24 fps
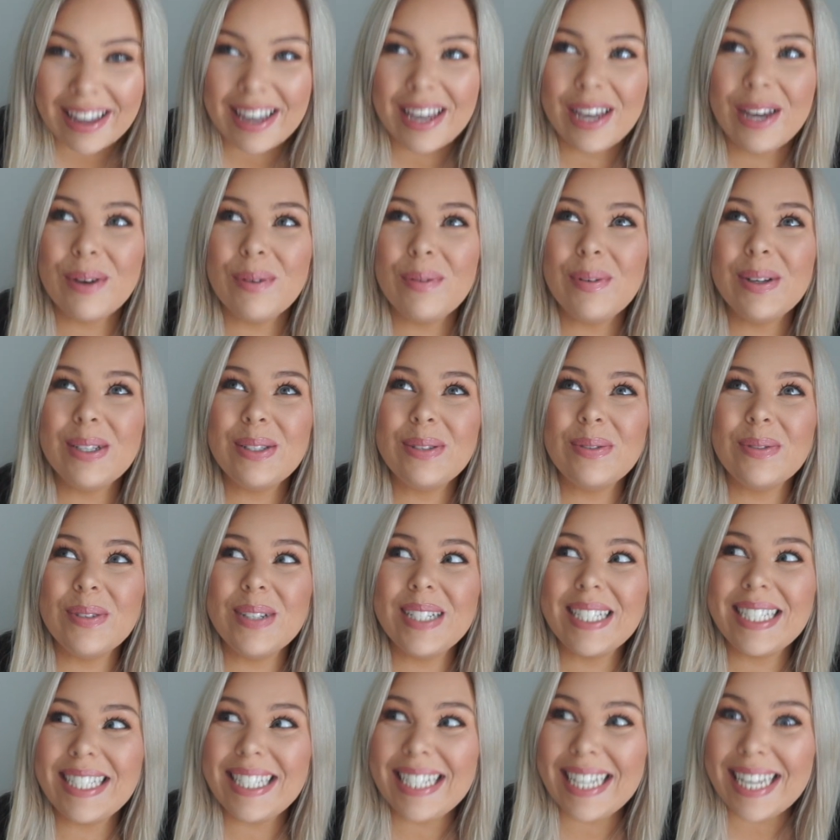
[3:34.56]
It was
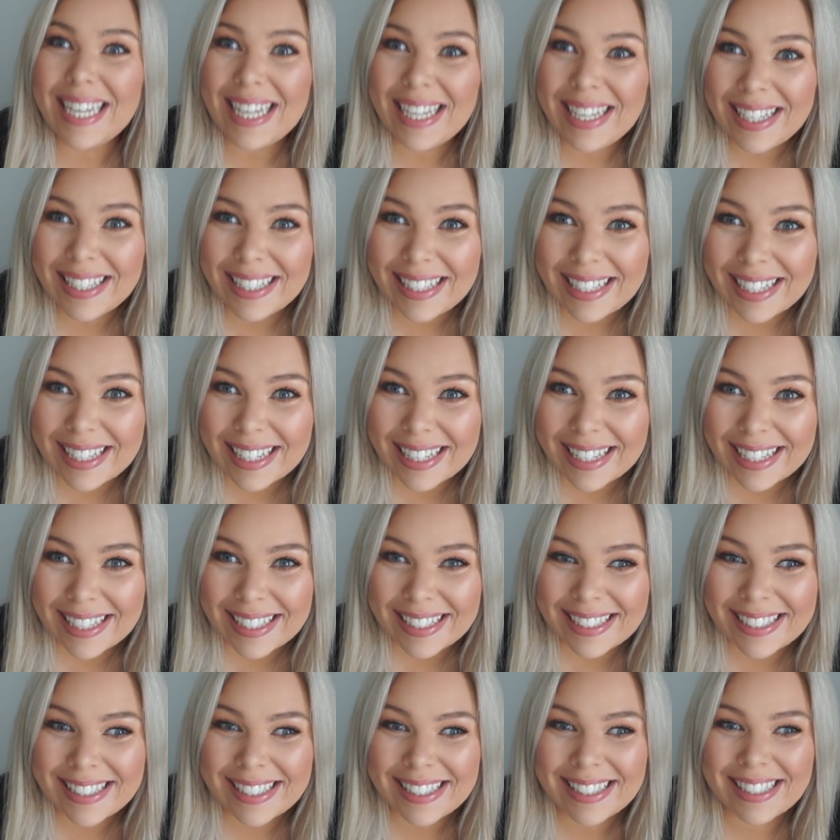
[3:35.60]

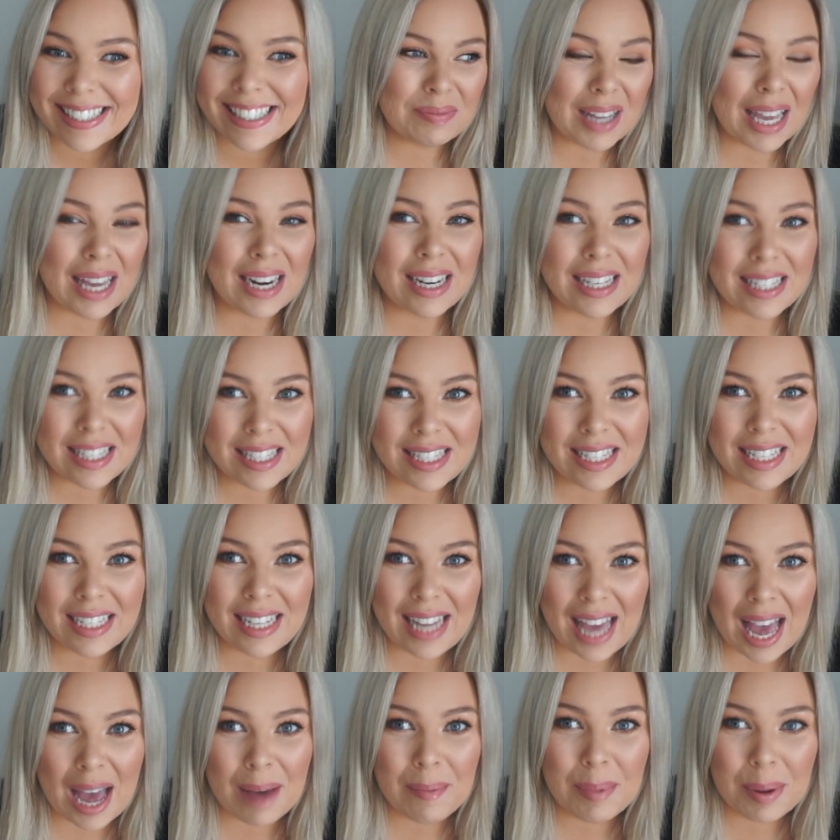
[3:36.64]
ridiculous. And I
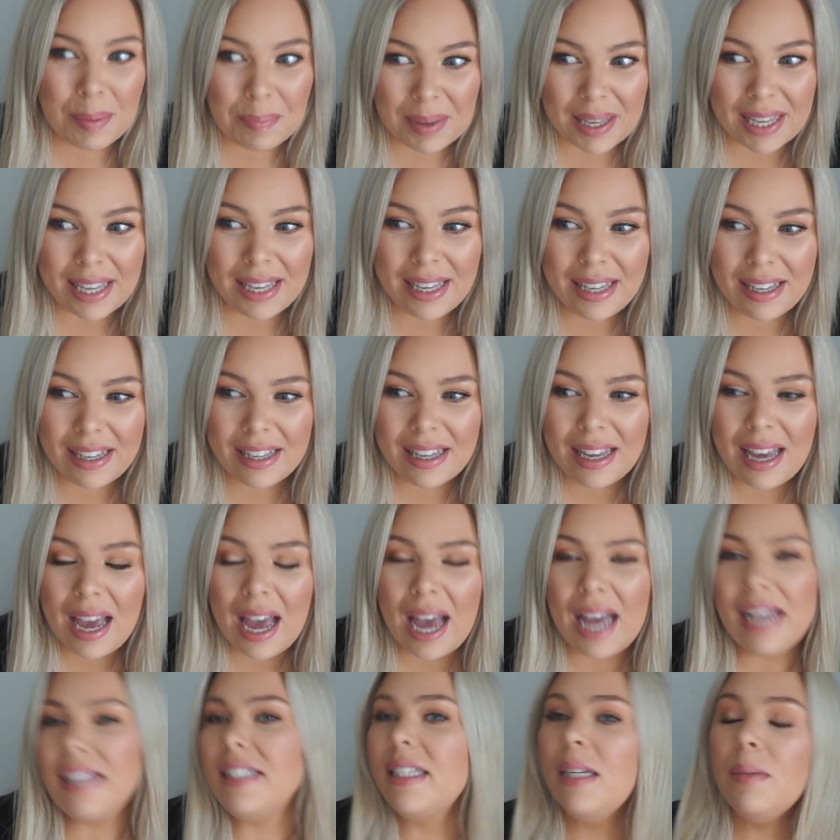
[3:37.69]
still am a bit.
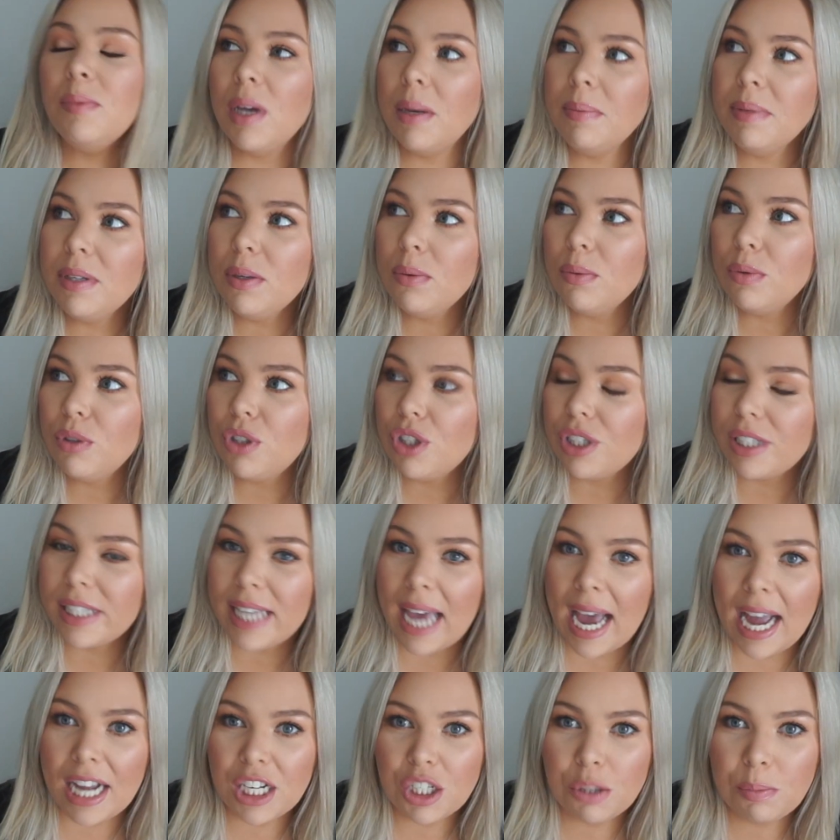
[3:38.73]
And sometimes it will just
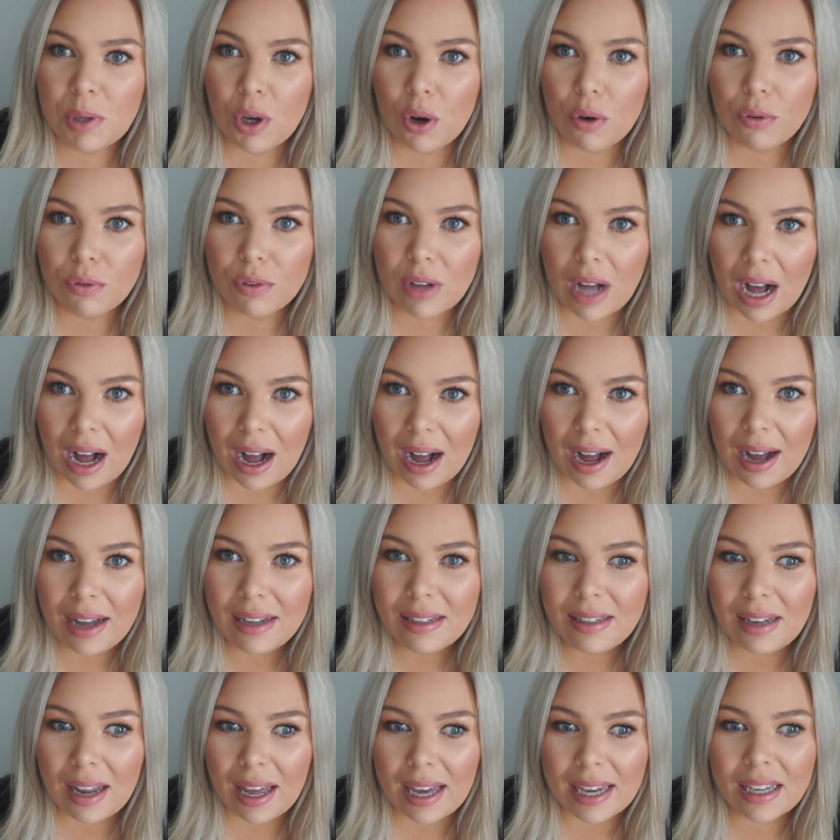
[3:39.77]
catch me off
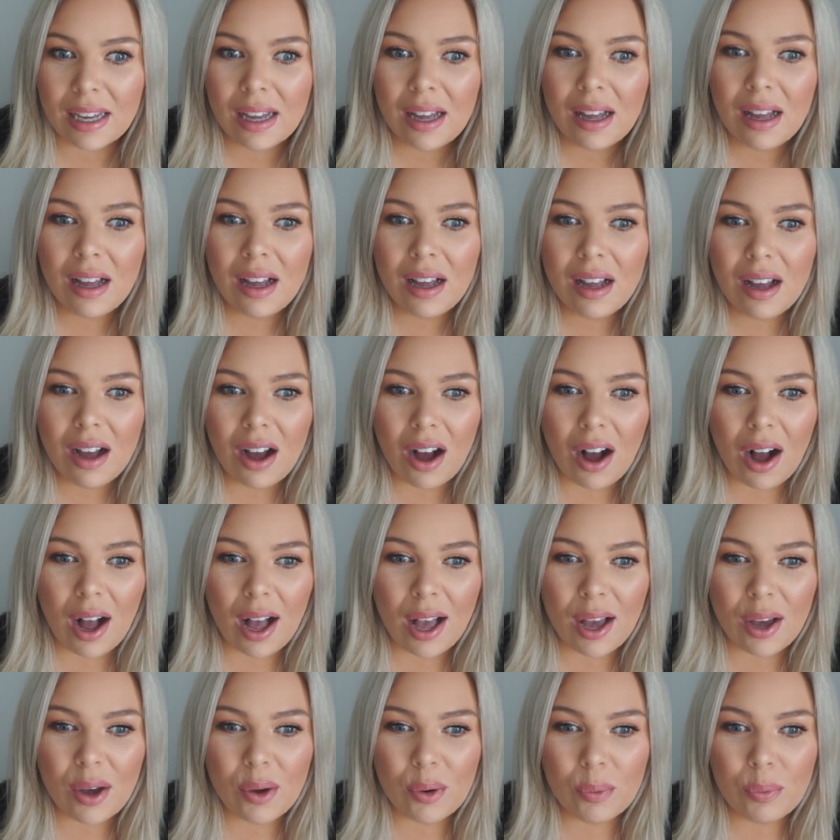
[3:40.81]
guard. Like,
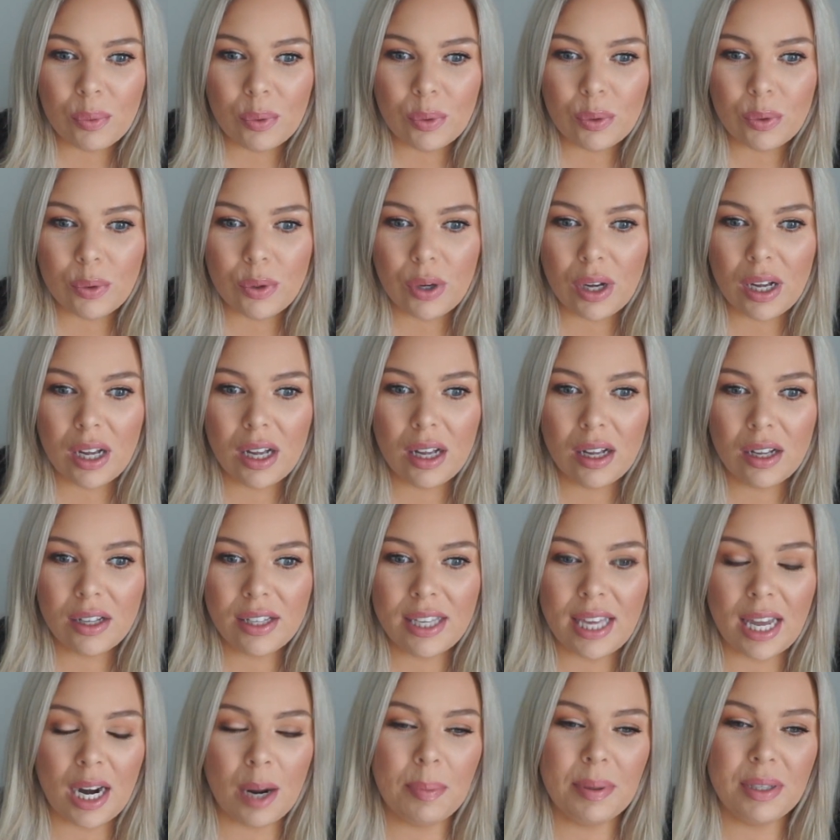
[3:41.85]
I will
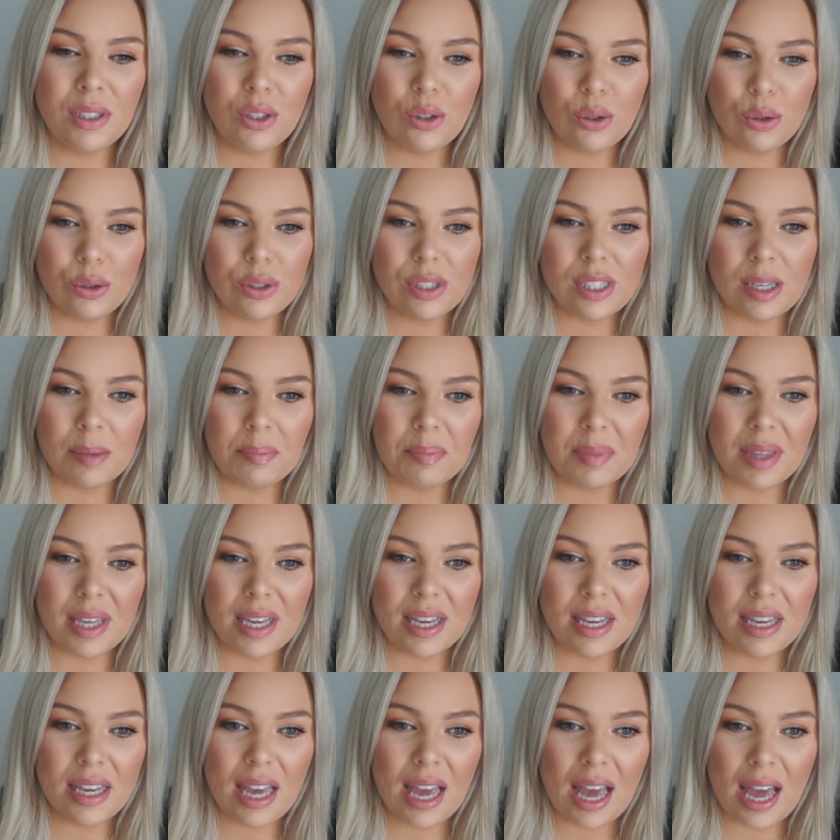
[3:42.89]
get up and do
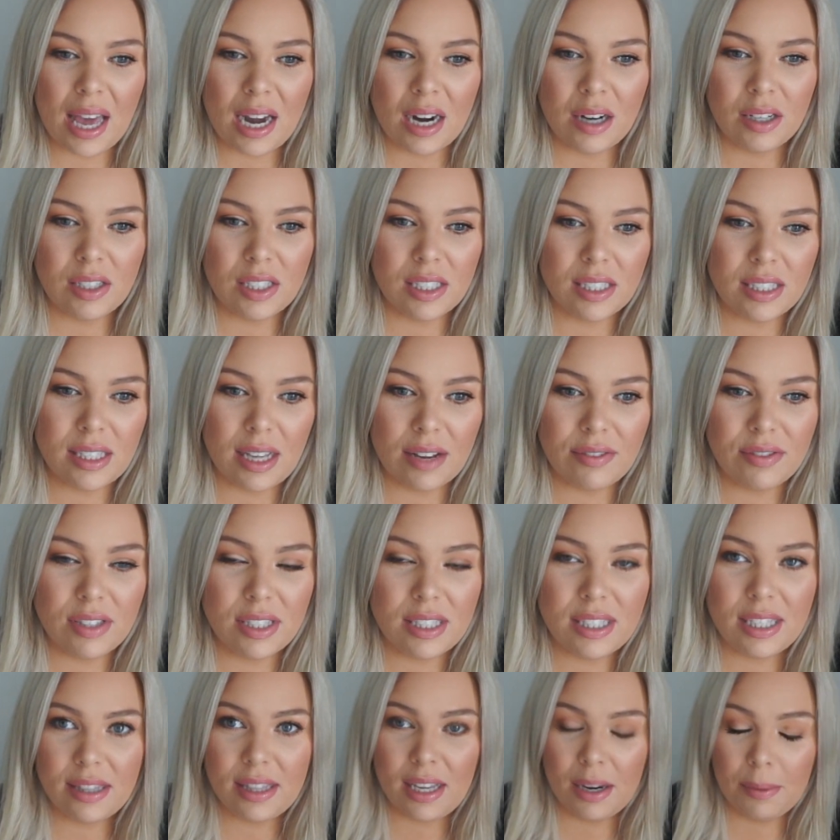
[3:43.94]
something and I just have to
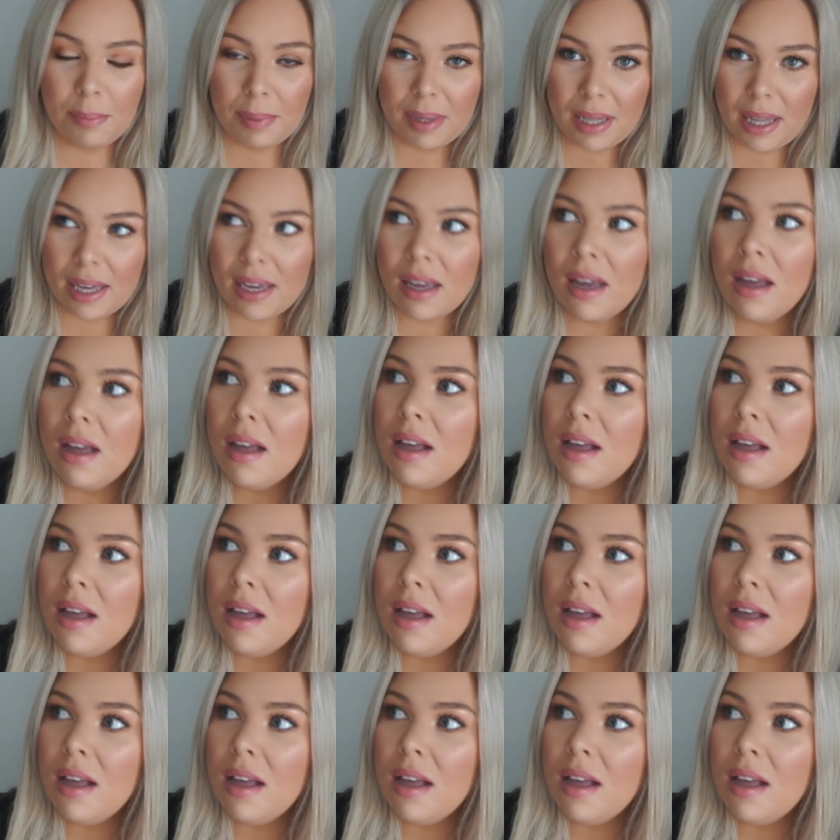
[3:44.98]
sit there and be like,